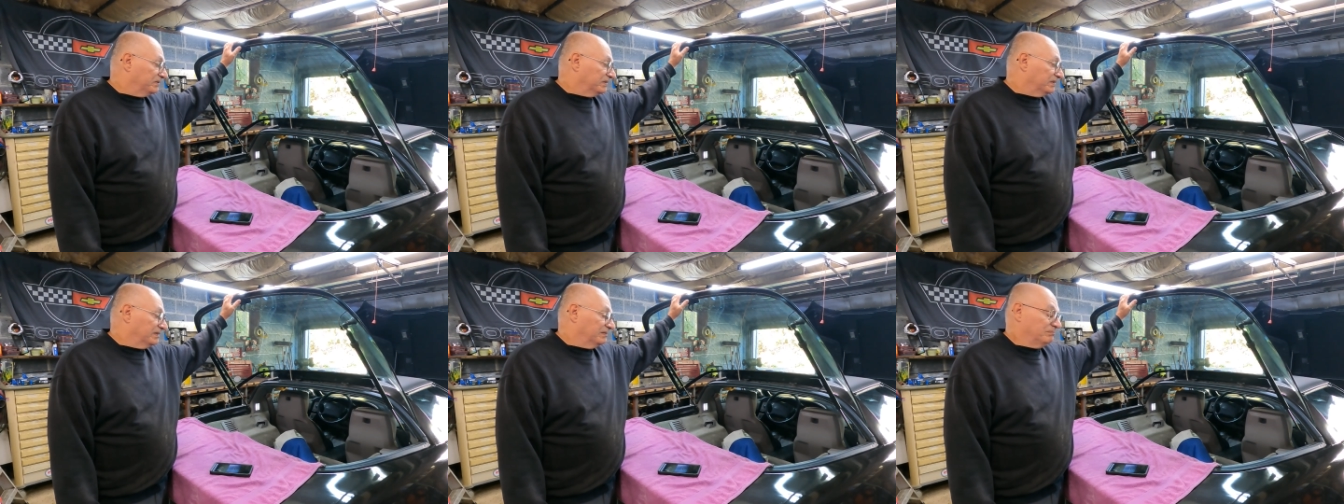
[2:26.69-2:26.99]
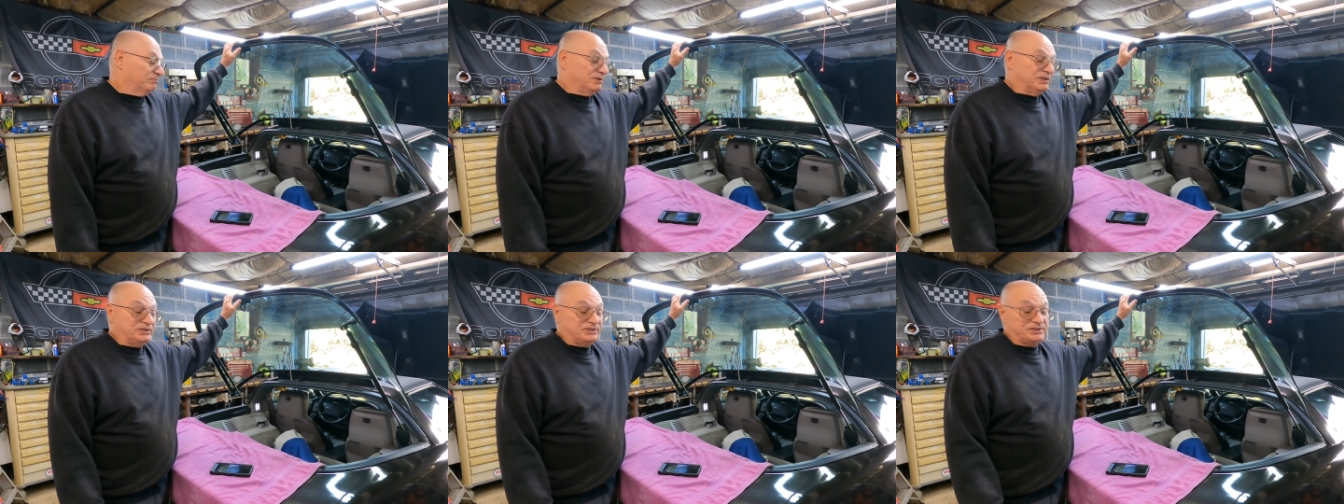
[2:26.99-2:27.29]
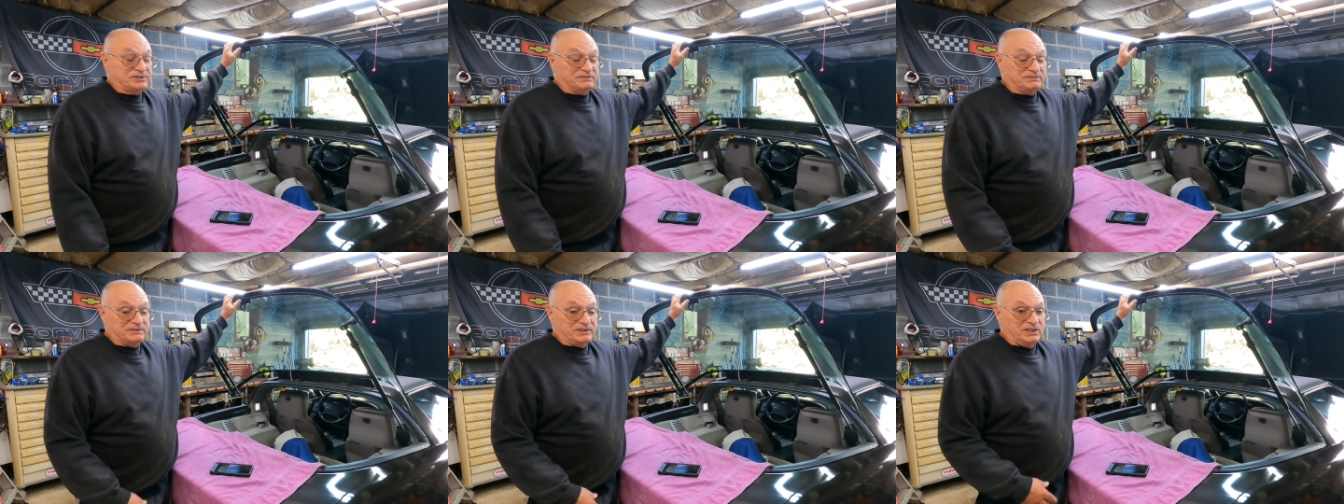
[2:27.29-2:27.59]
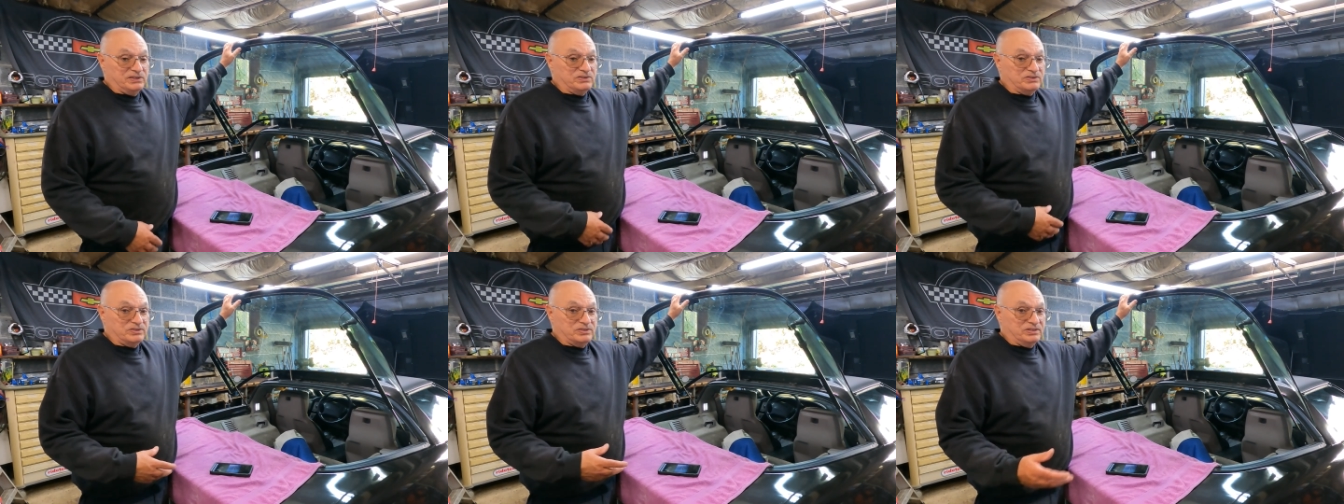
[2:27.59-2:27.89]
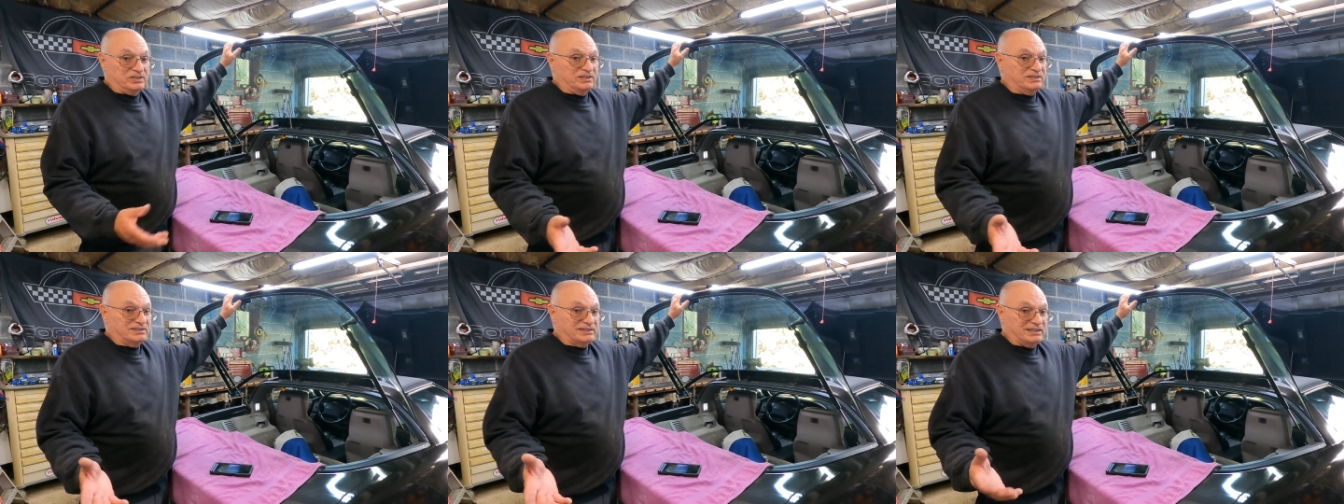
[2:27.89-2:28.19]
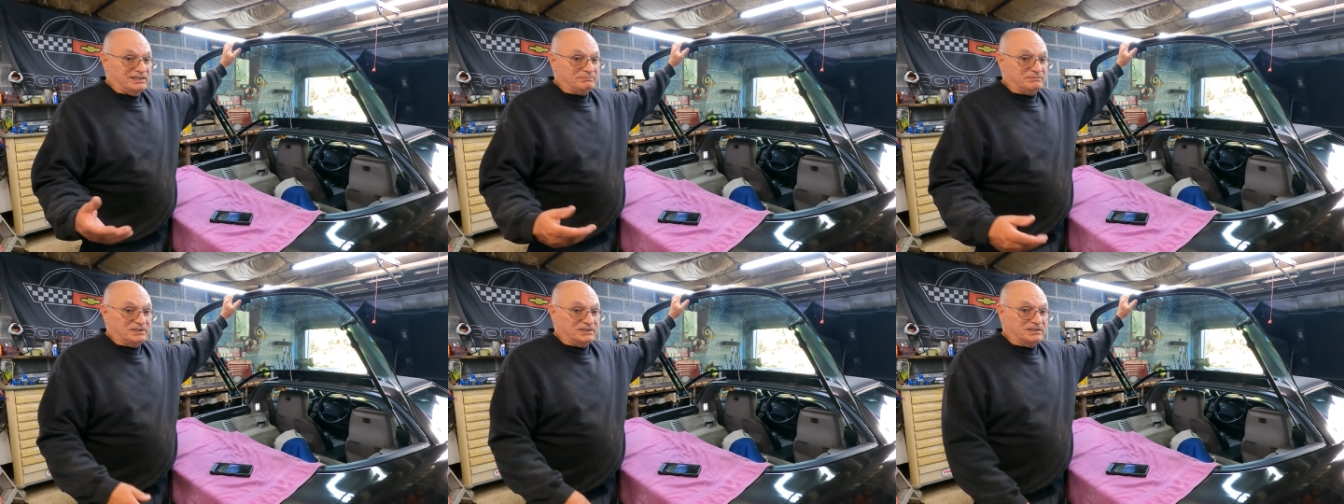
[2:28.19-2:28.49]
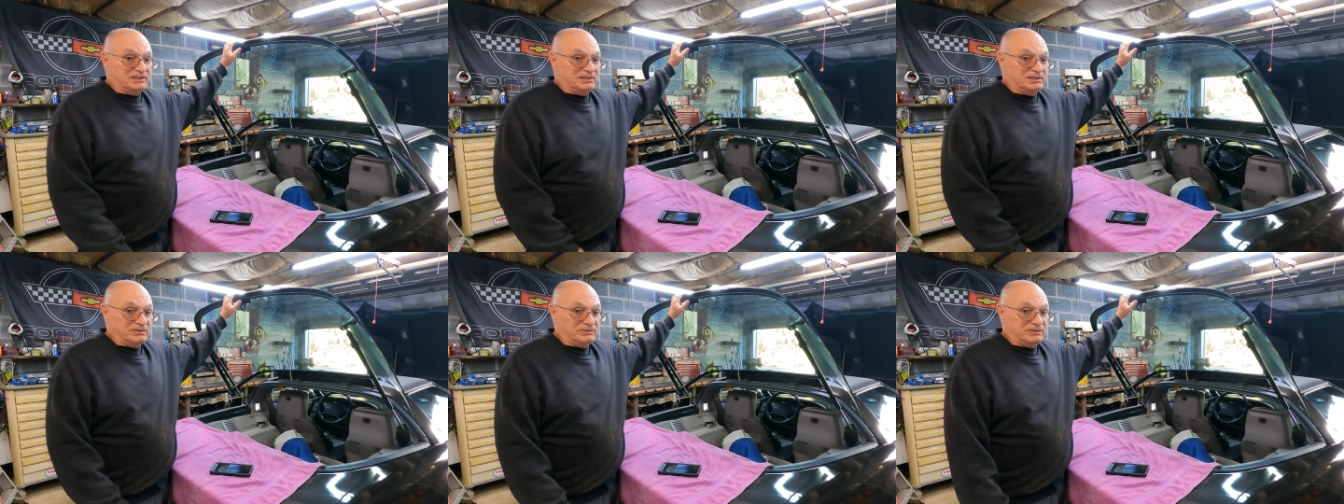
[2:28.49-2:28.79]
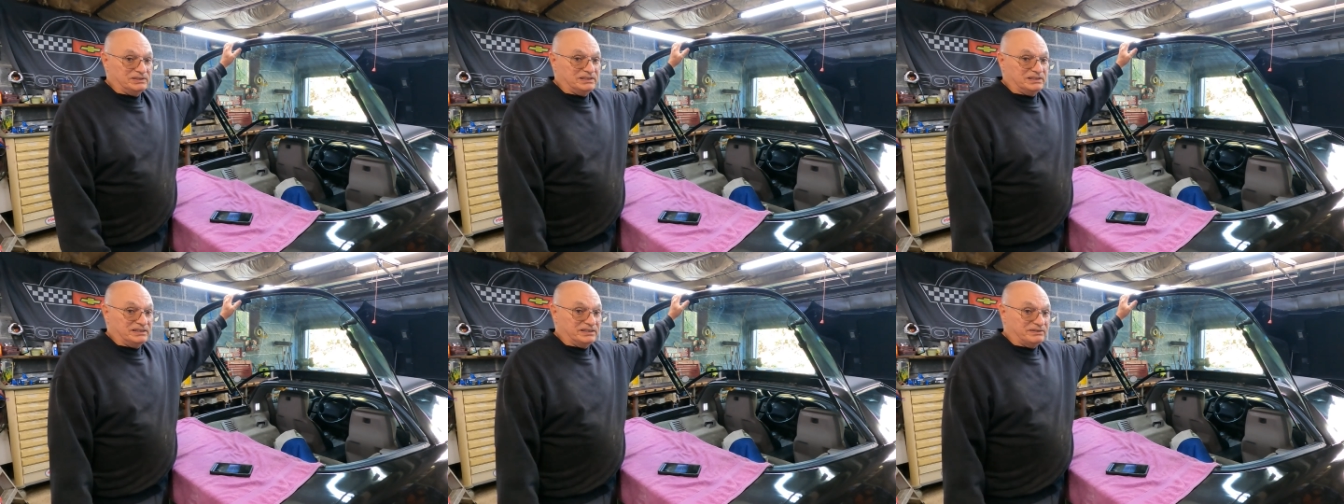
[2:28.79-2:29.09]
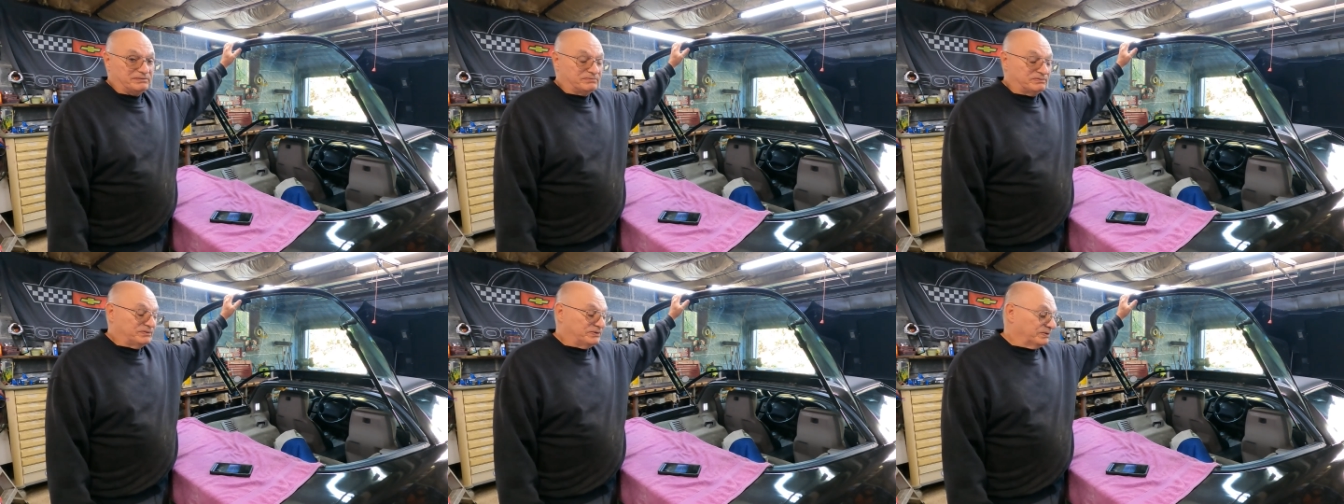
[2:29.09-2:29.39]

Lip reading: and a bunch of other things that I'm not going to go in here,